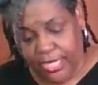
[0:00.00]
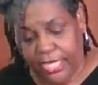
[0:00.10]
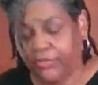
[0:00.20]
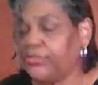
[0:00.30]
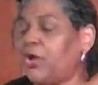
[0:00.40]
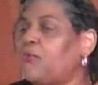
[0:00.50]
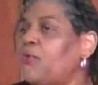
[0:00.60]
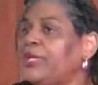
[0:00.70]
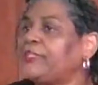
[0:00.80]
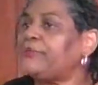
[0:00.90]
And you don't
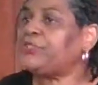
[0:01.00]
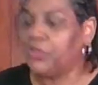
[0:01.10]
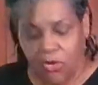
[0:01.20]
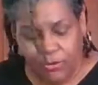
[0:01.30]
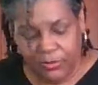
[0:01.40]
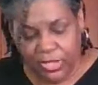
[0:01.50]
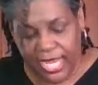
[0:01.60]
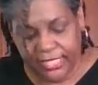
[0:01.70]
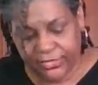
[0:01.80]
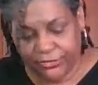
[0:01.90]
want them to
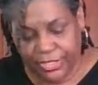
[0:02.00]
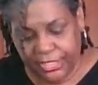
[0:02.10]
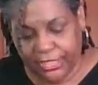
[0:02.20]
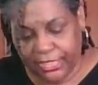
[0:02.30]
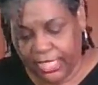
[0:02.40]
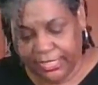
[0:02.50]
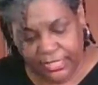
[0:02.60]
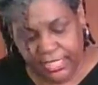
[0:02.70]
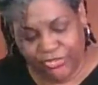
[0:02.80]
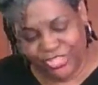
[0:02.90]
caramelize or anything like
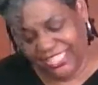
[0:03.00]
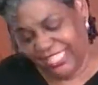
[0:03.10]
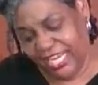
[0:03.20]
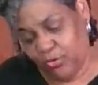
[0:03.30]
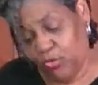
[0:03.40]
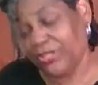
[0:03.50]
that. You just kind of